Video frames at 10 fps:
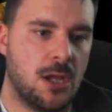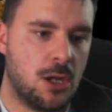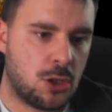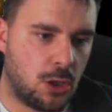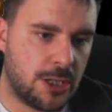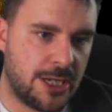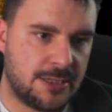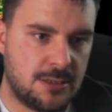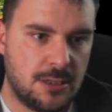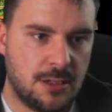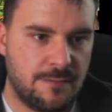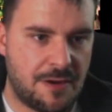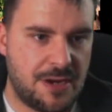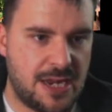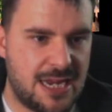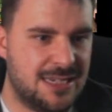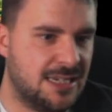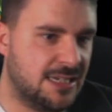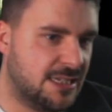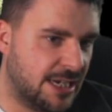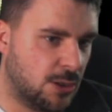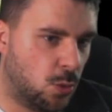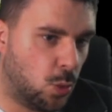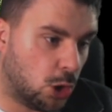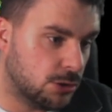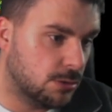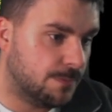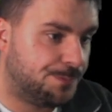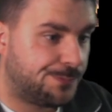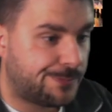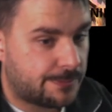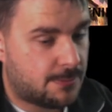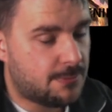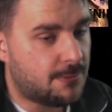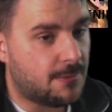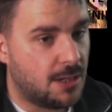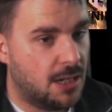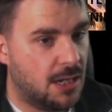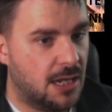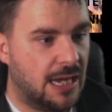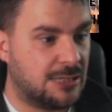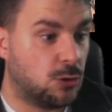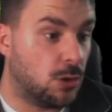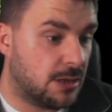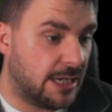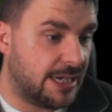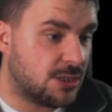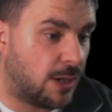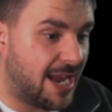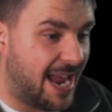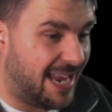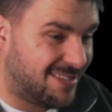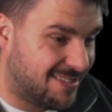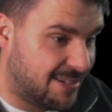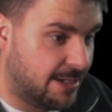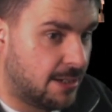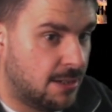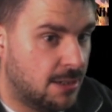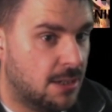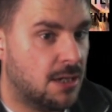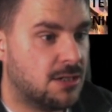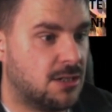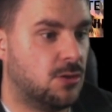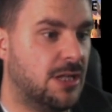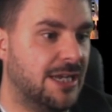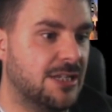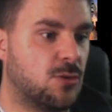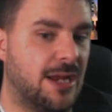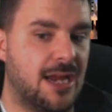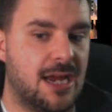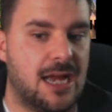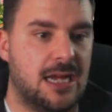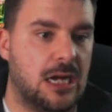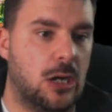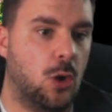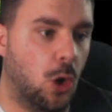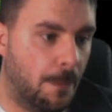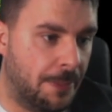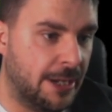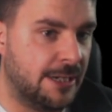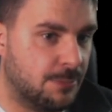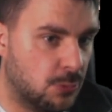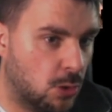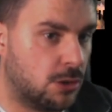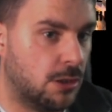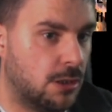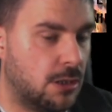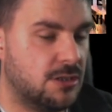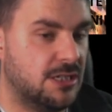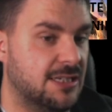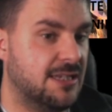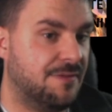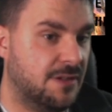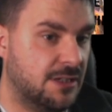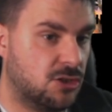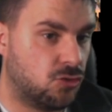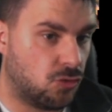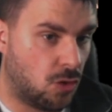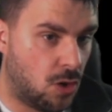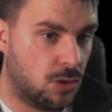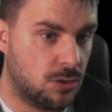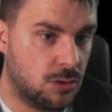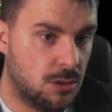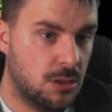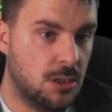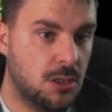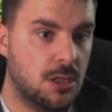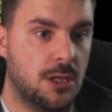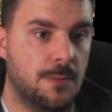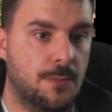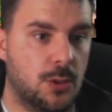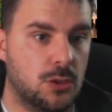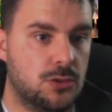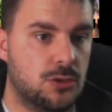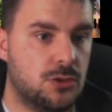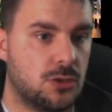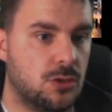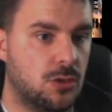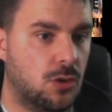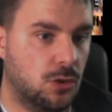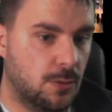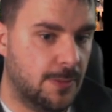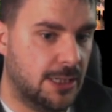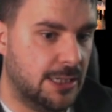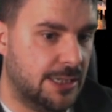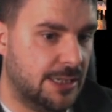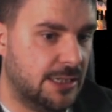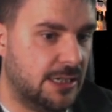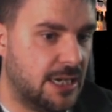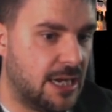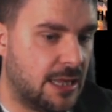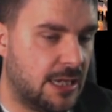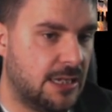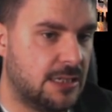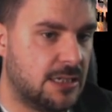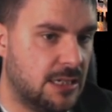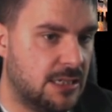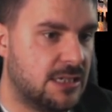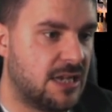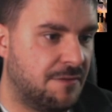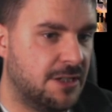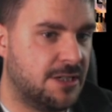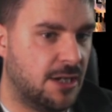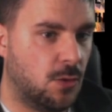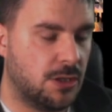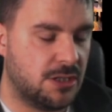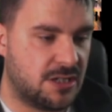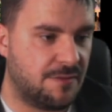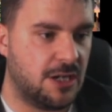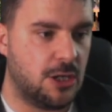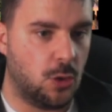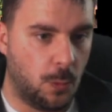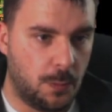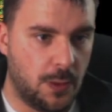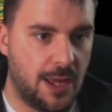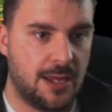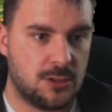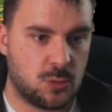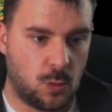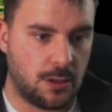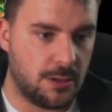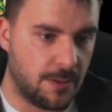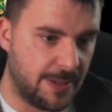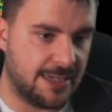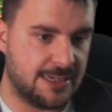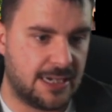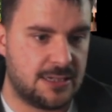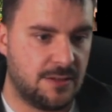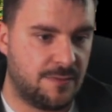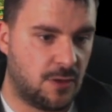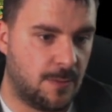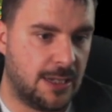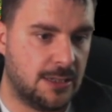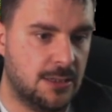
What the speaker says: Corgate, very easy tier 1. I don't think it's quite S tier, because I don't think it's quite OP broken, because definitely strong. But ultimately, yeah, I think it's definitely tier 1. It's definitely up there as one of the better decks in the format.